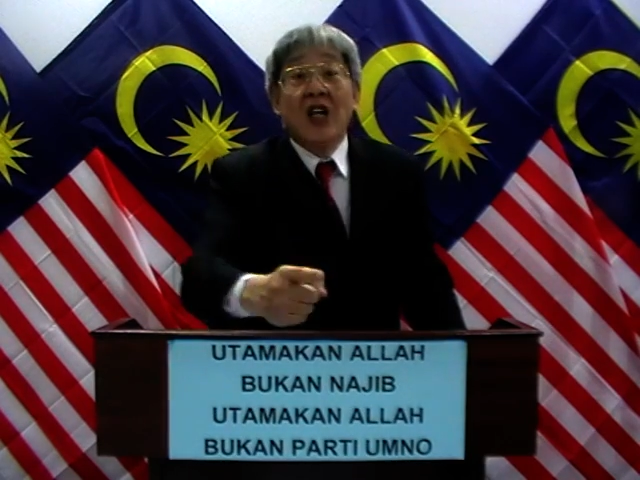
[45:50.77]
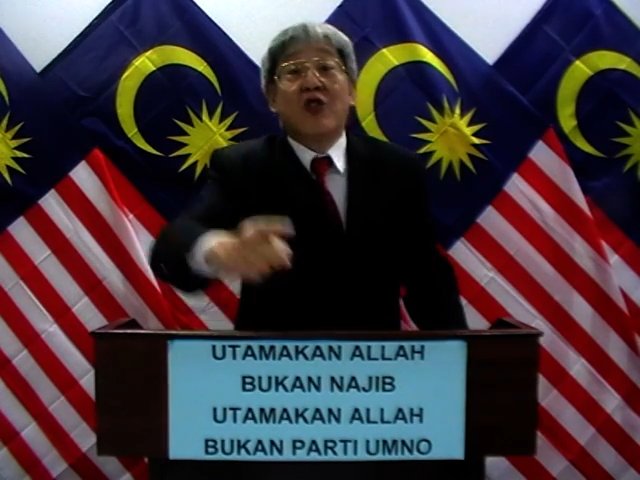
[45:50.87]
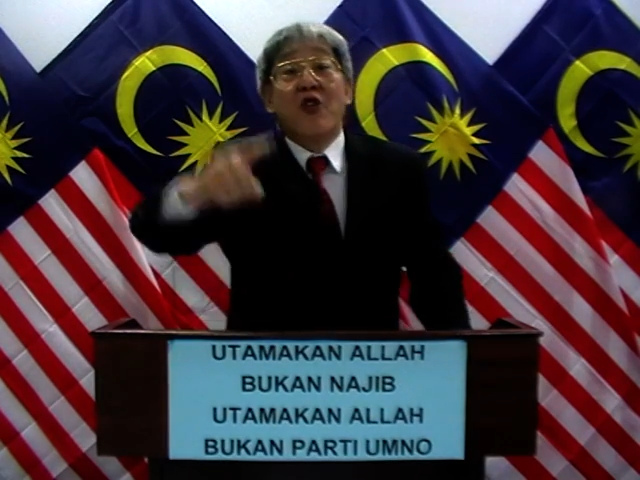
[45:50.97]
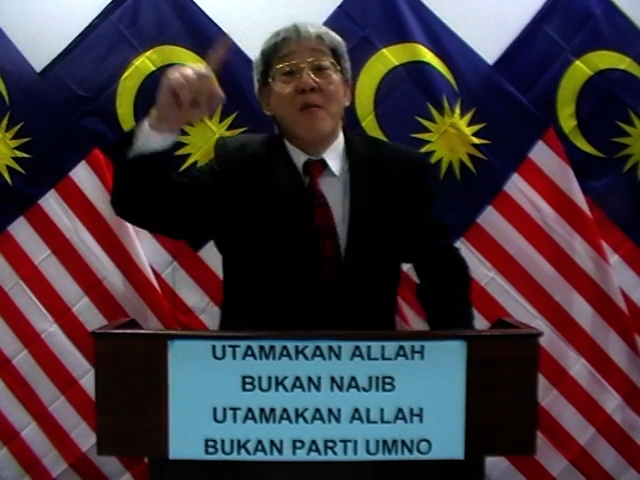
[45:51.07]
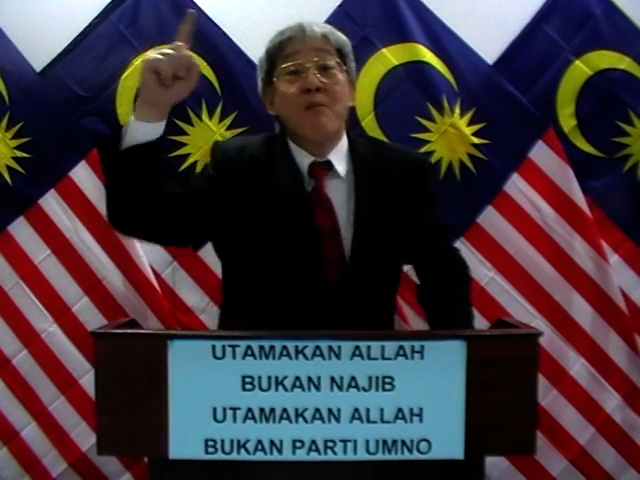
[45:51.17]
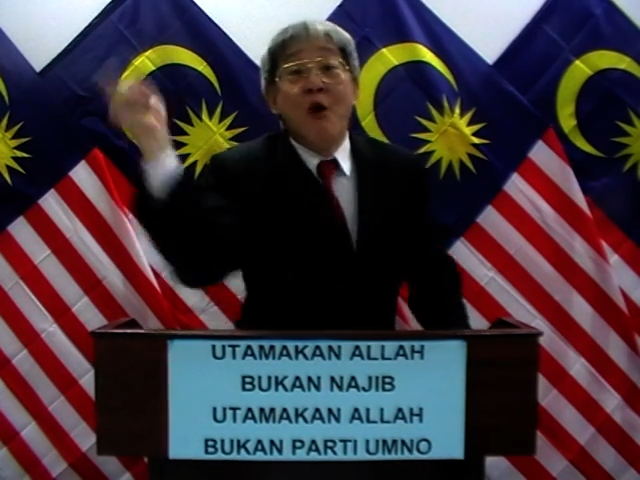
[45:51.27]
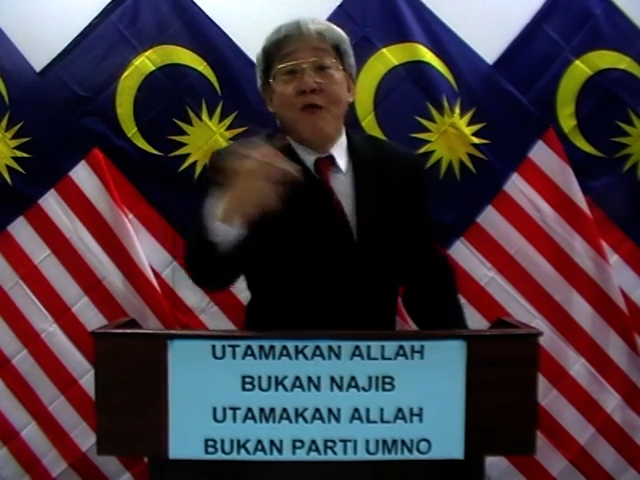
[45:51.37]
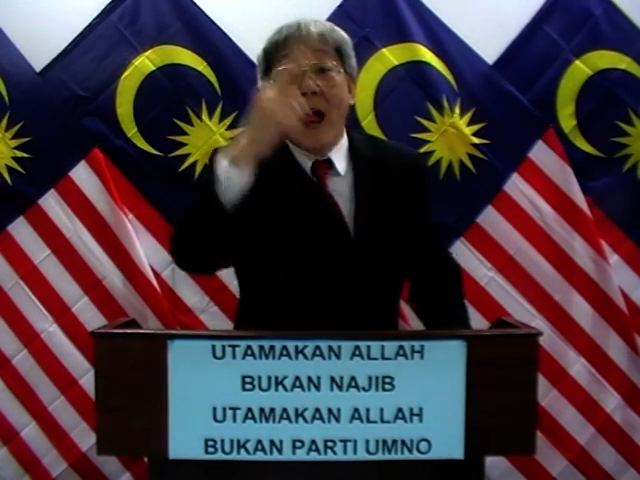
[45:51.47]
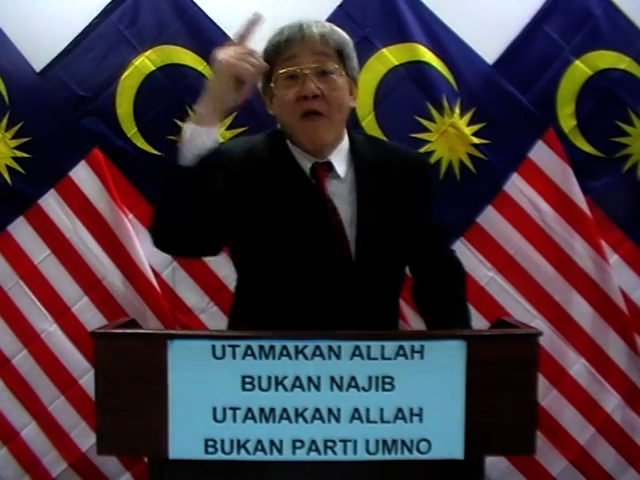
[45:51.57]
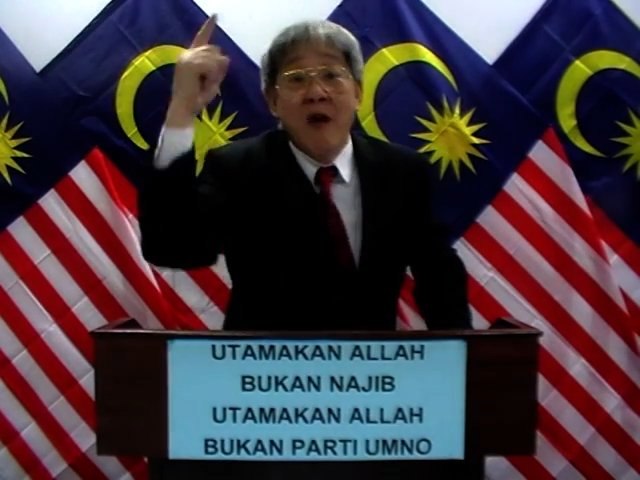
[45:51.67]
to
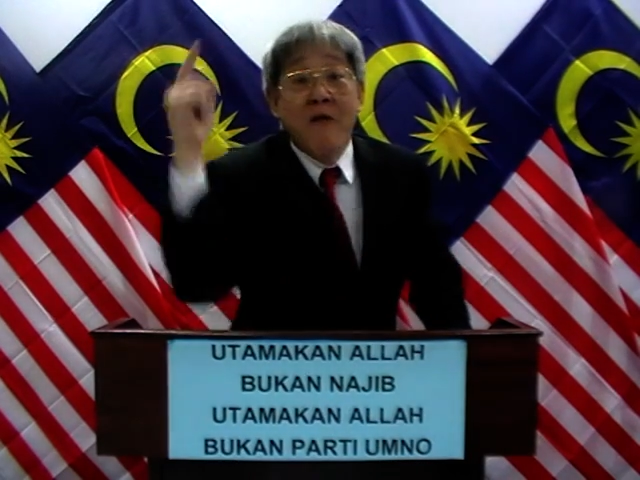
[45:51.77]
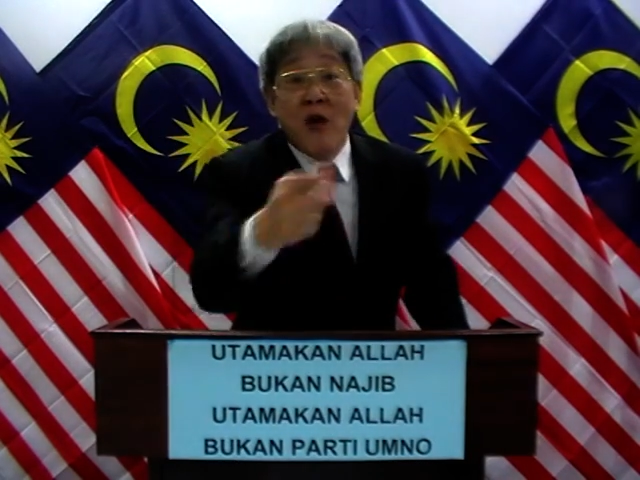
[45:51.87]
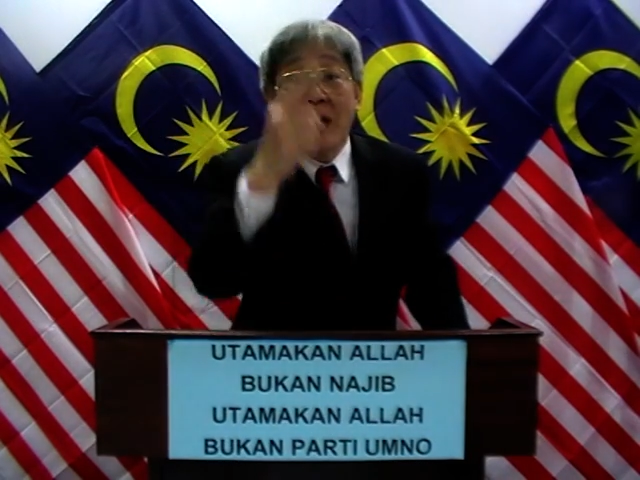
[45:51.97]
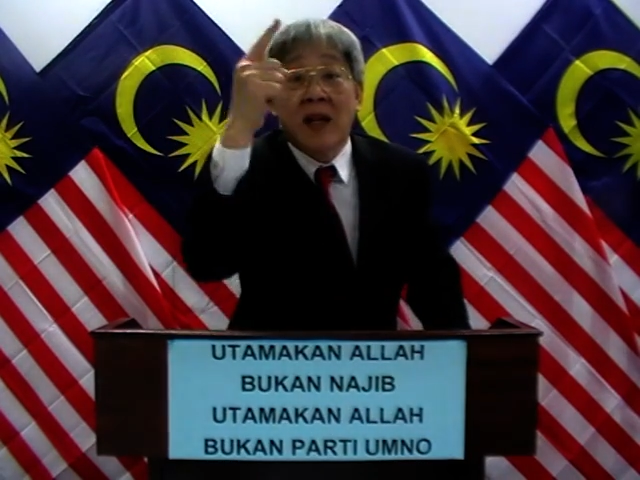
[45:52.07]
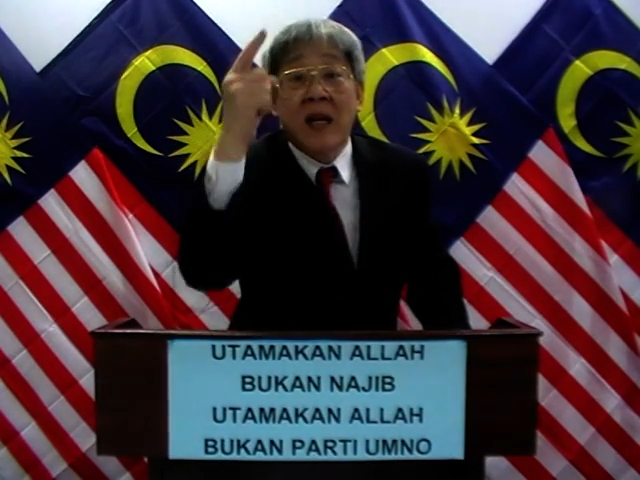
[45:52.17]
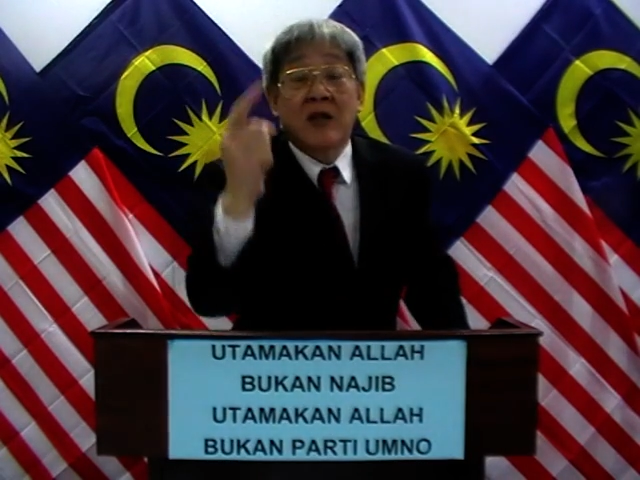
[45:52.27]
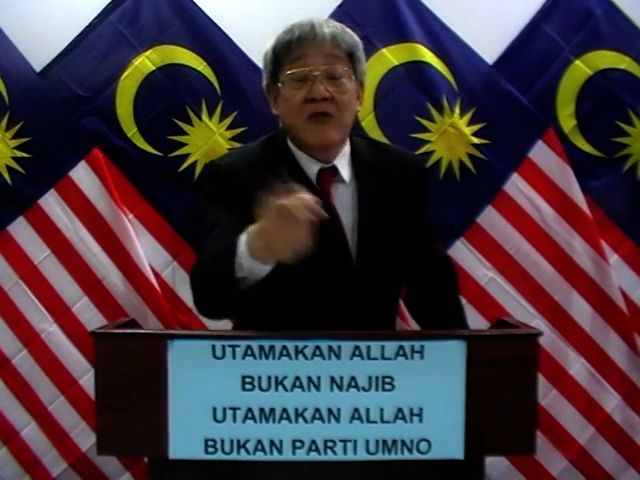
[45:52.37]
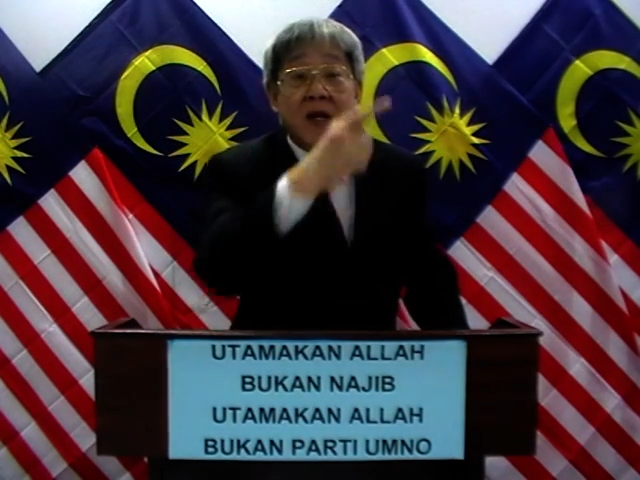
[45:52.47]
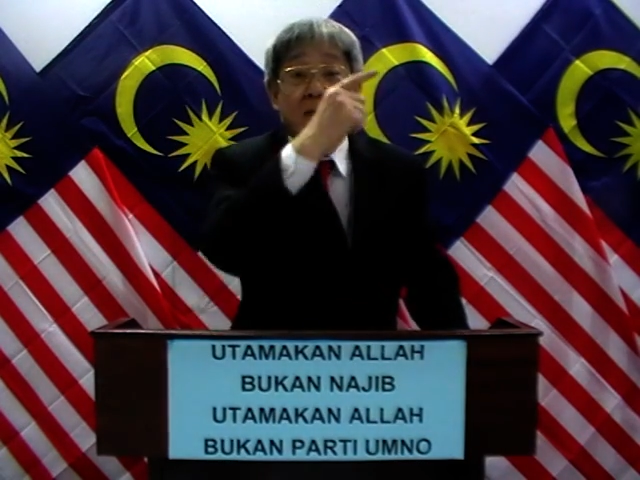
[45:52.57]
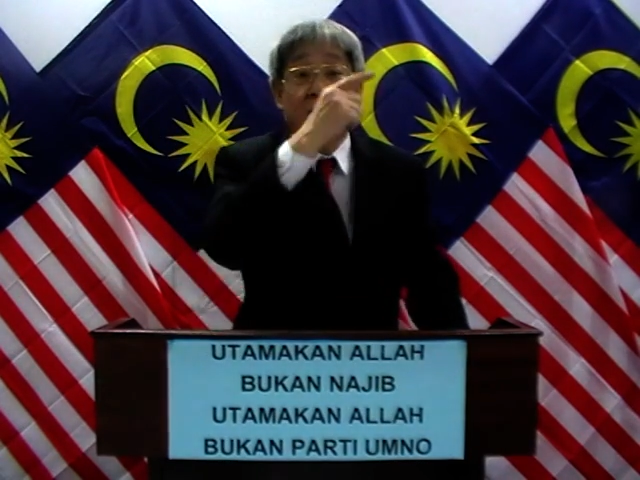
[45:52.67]
remove and revoke the Tan Sri.